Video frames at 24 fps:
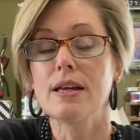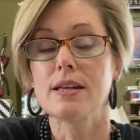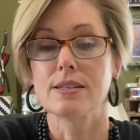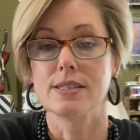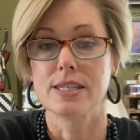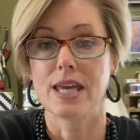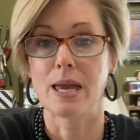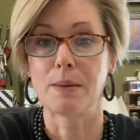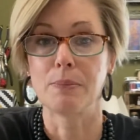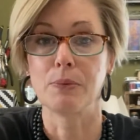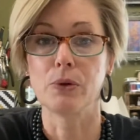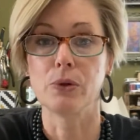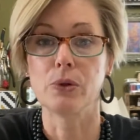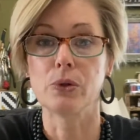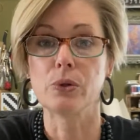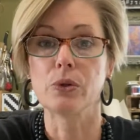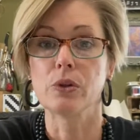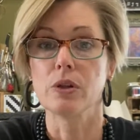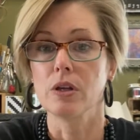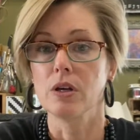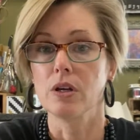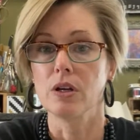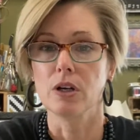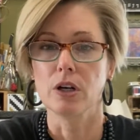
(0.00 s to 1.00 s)
table
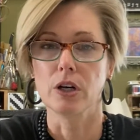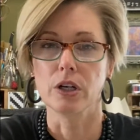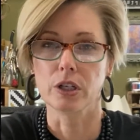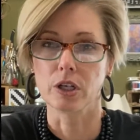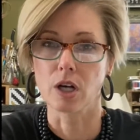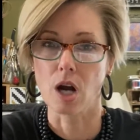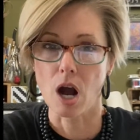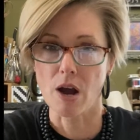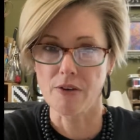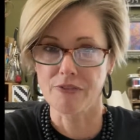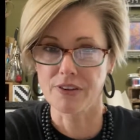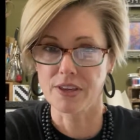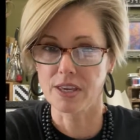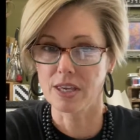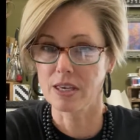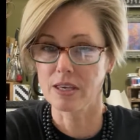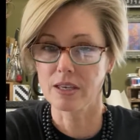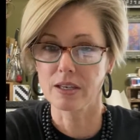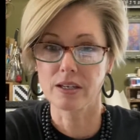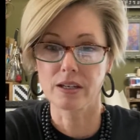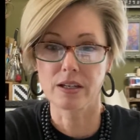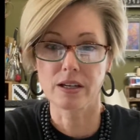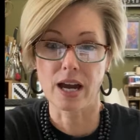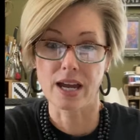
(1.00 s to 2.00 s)
or
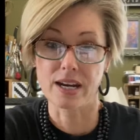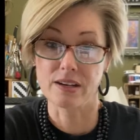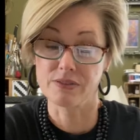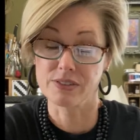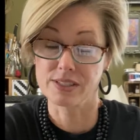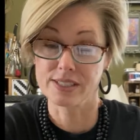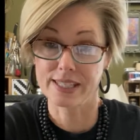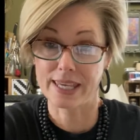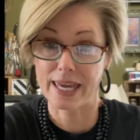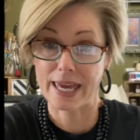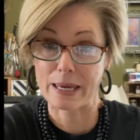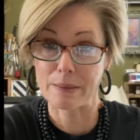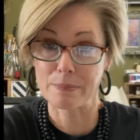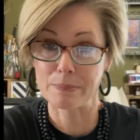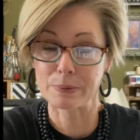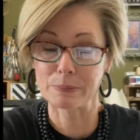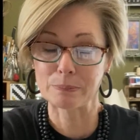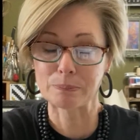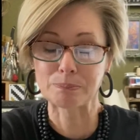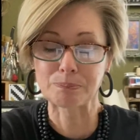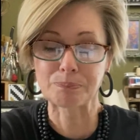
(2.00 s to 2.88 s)
coffee kind of scape.